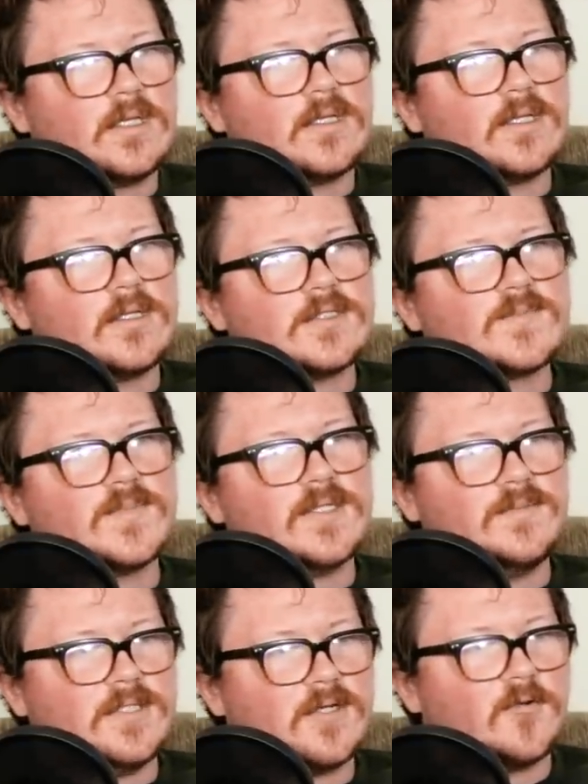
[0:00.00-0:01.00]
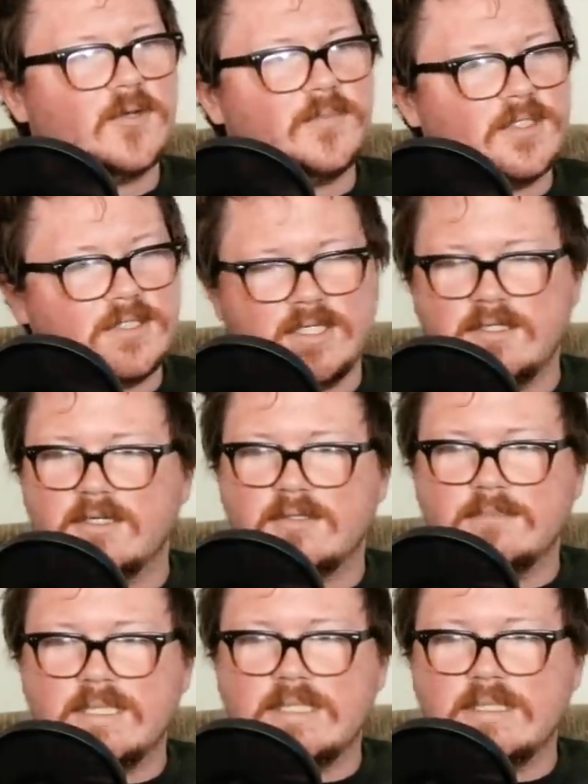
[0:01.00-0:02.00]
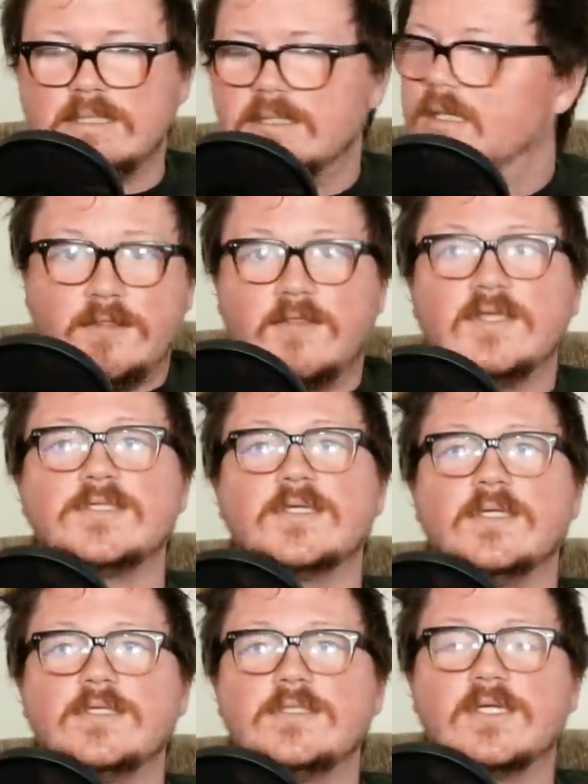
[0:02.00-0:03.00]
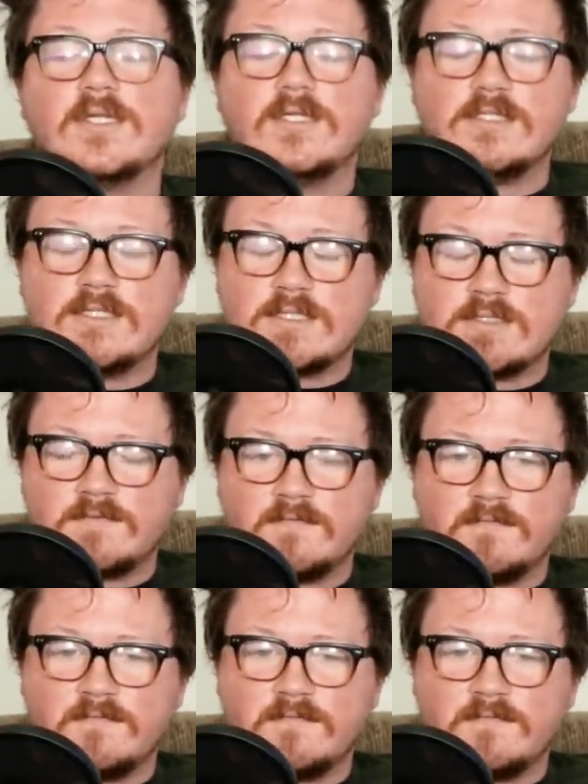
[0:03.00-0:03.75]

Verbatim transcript: Uh, let's blame the equipment and not me. Thanks again to Clint